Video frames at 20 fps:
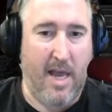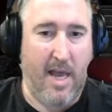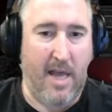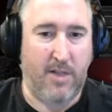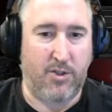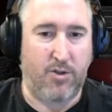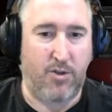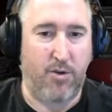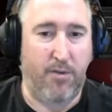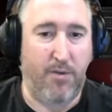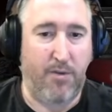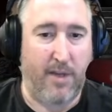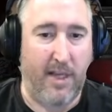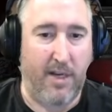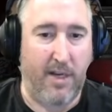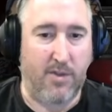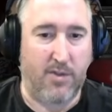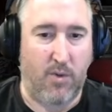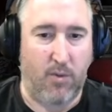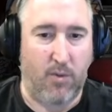Truthfully, I
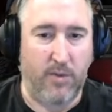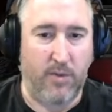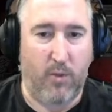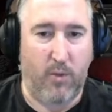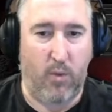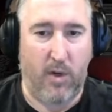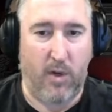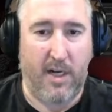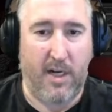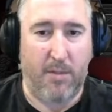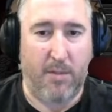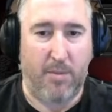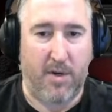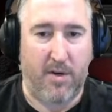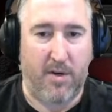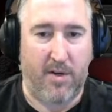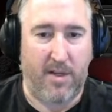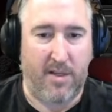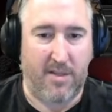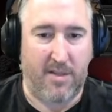was only worried
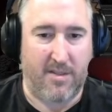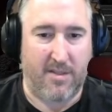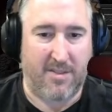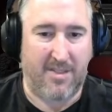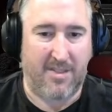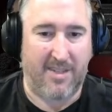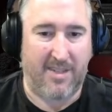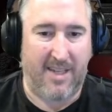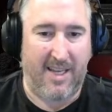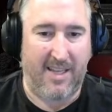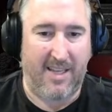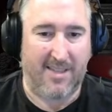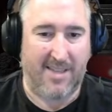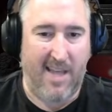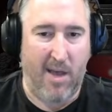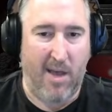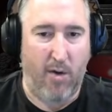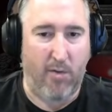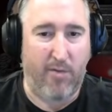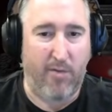about his
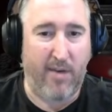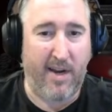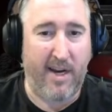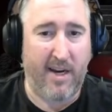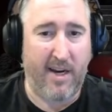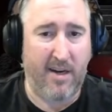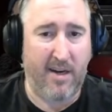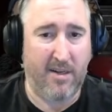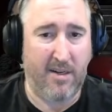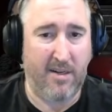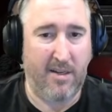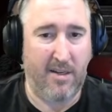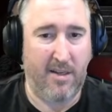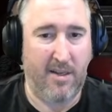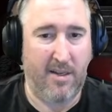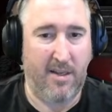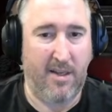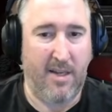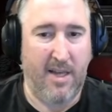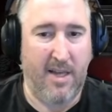Hellfire.
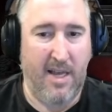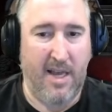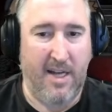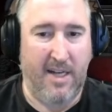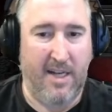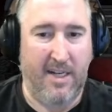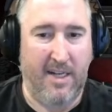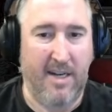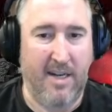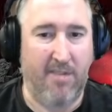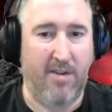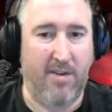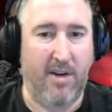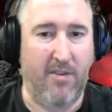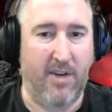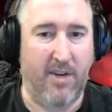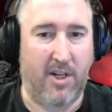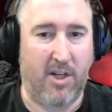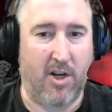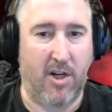Never
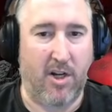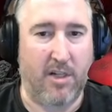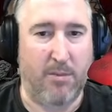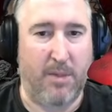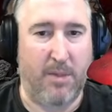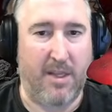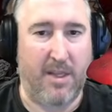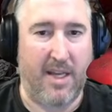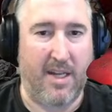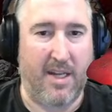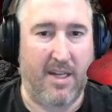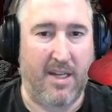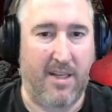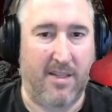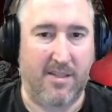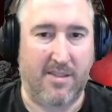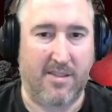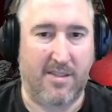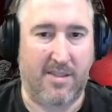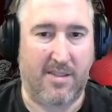even occurred to me that
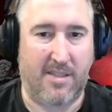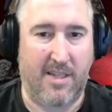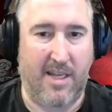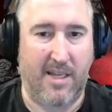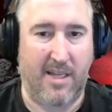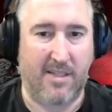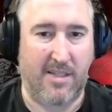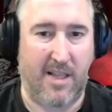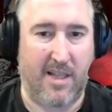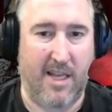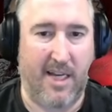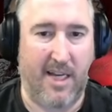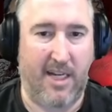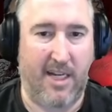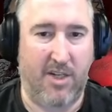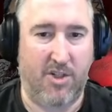his lightning